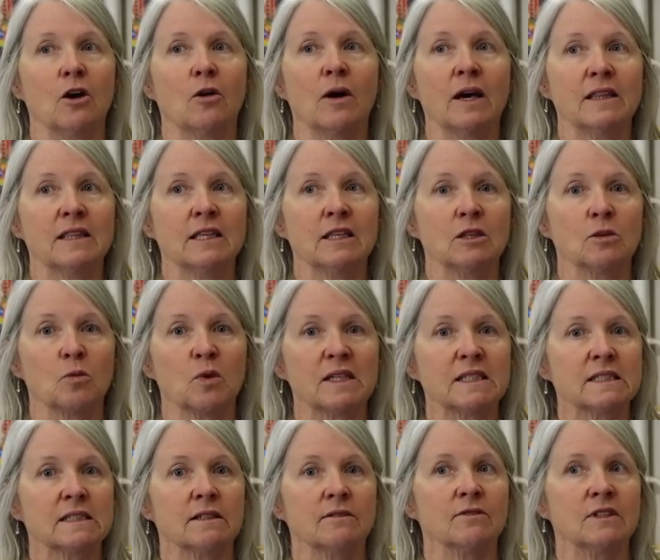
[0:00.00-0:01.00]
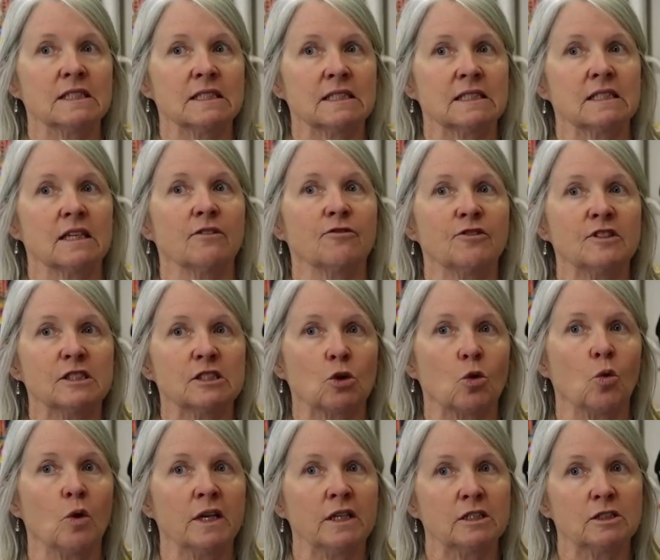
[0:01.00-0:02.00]
I think the rest of this stuff is
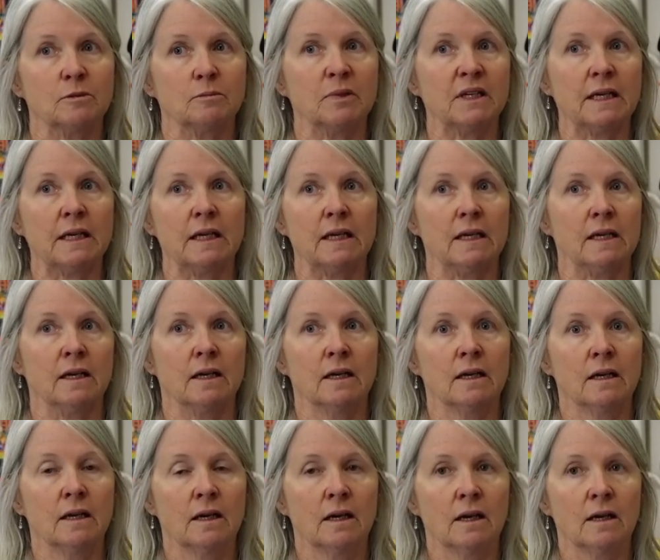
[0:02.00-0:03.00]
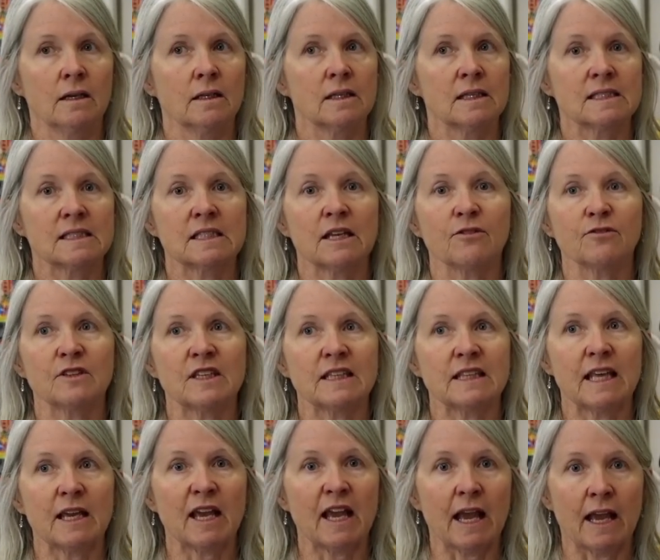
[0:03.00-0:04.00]
going to be stuff that
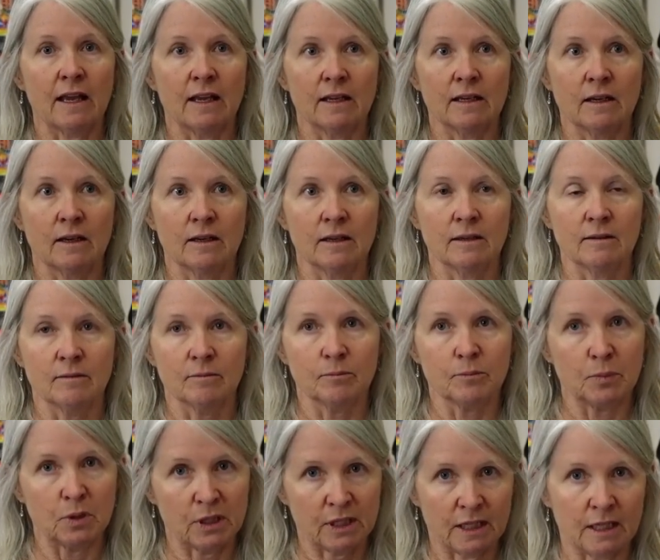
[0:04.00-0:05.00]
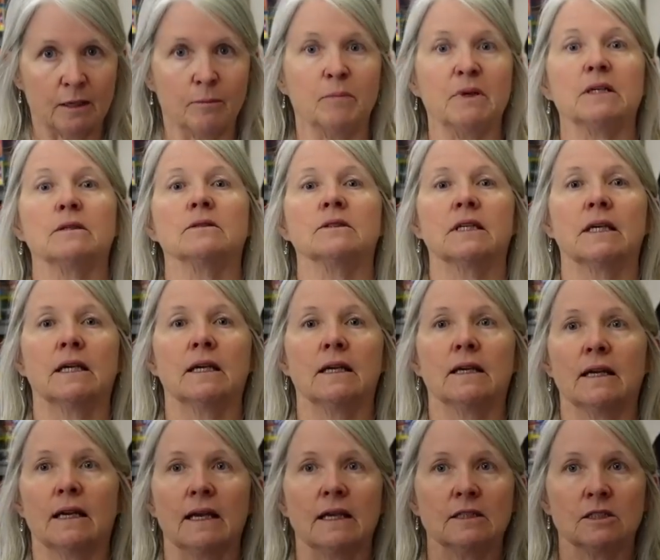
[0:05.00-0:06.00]
they put in a building
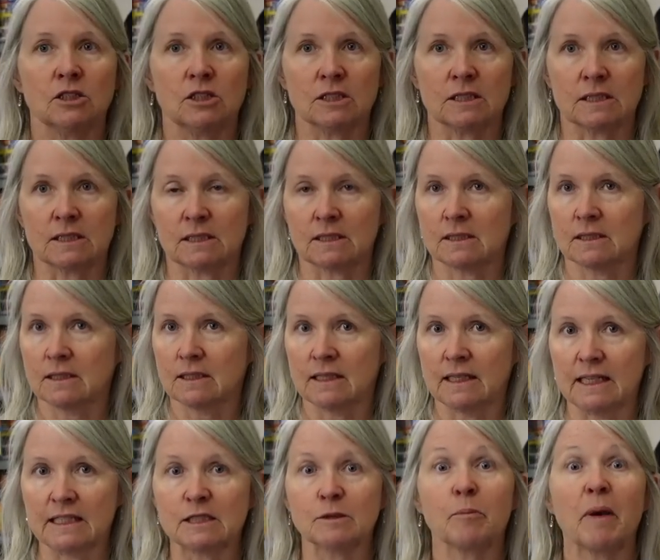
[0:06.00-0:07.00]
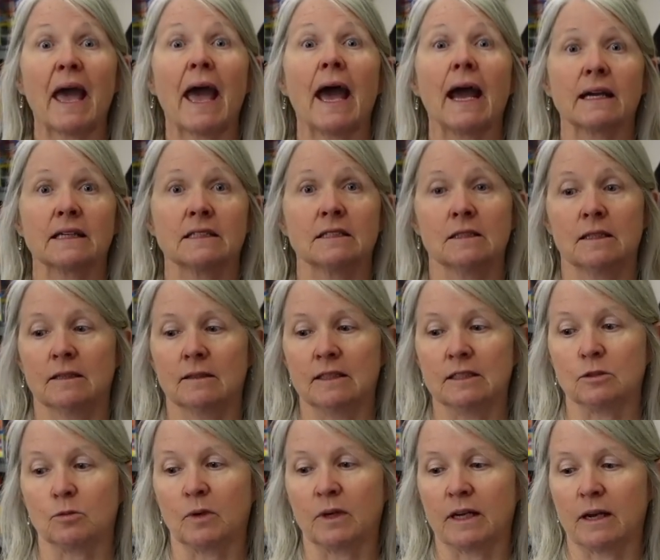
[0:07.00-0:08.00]
and just, it's packed
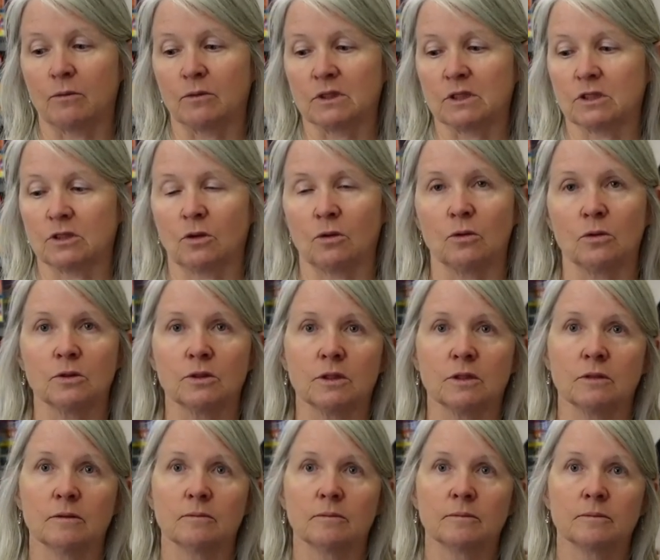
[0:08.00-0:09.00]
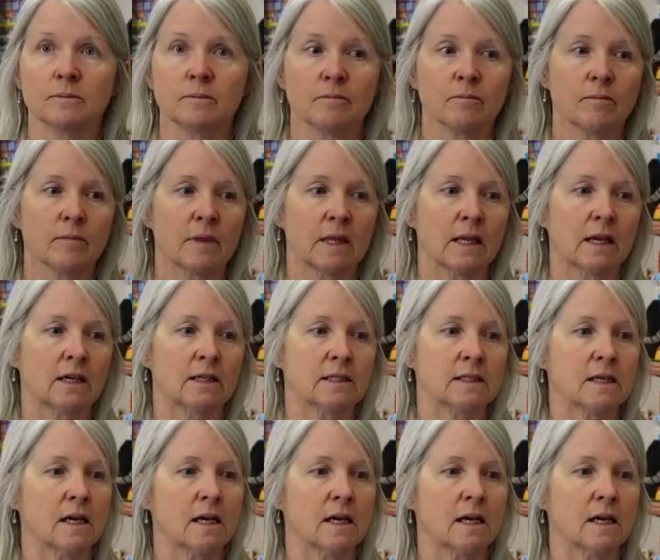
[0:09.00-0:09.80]
is what I was told. Tons of glassware.